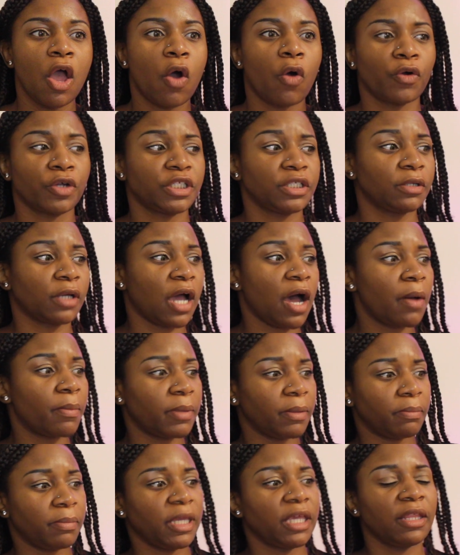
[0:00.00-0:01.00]
or to come
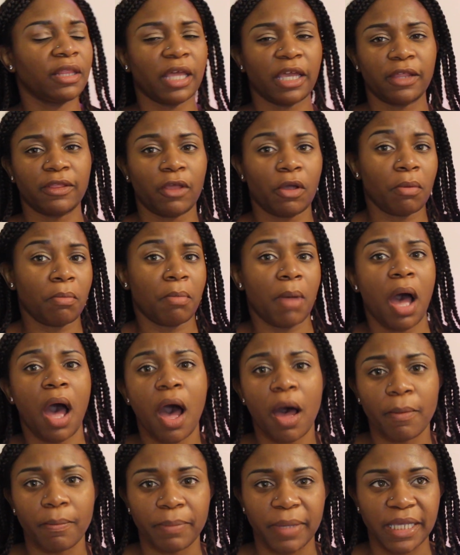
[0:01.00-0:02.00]
and be like their
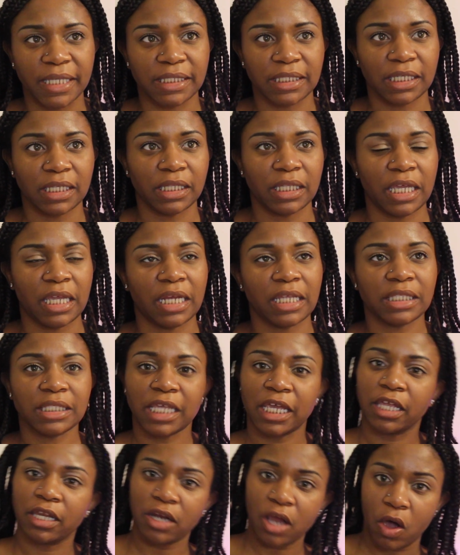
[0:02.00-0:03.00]
mom basically. And it's
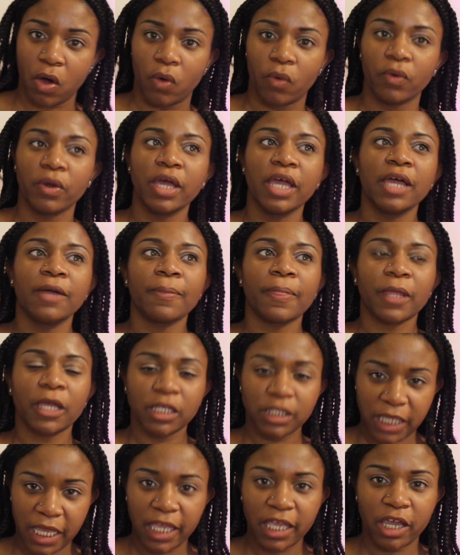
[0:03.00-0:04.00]
like, no,
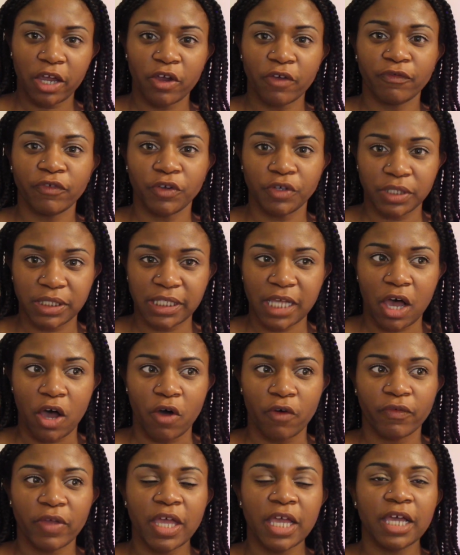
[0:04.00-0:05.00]
take care of
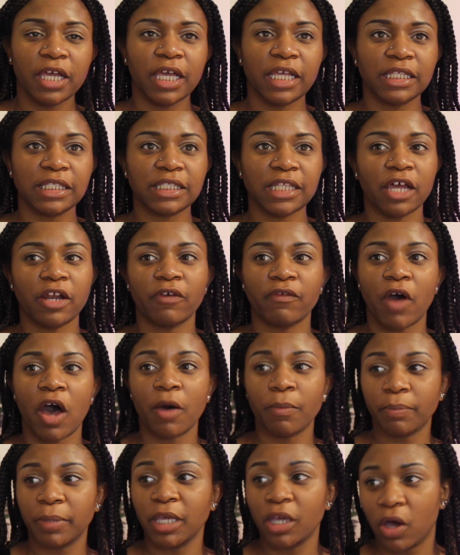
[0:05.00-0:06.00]
yourself instead of
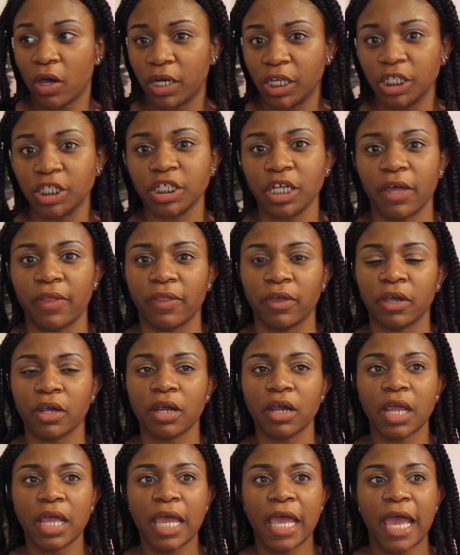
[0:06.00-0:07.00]
humping on each
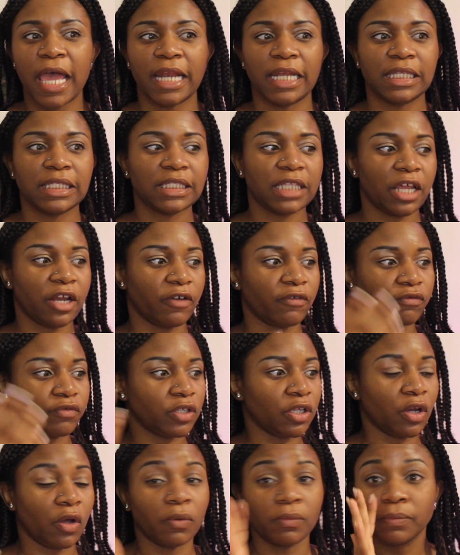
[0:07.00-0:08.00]
other and instead of,
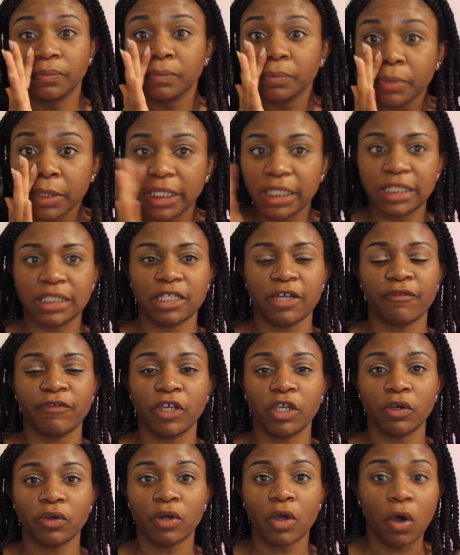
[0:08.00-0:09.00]
putting stuff
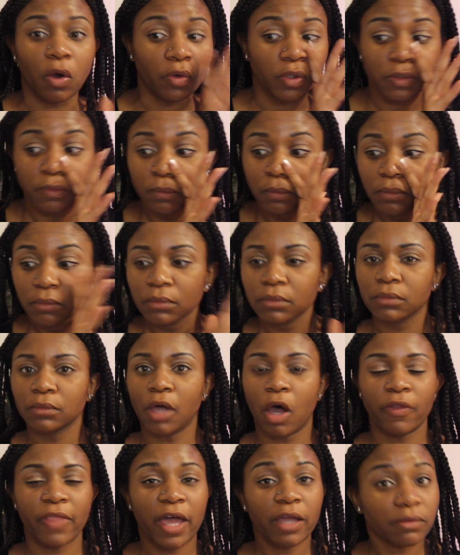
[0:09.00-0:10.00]
in your nose,
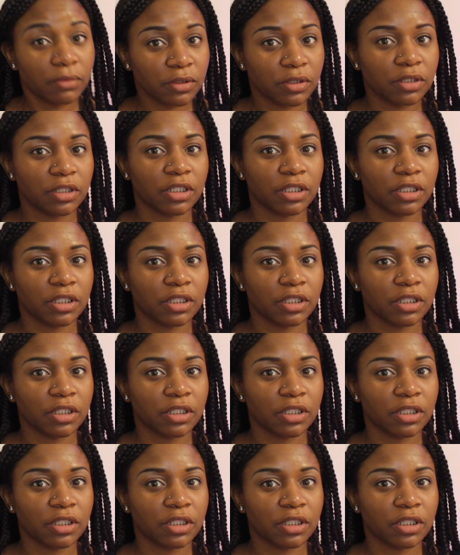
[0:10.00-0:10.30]
all that,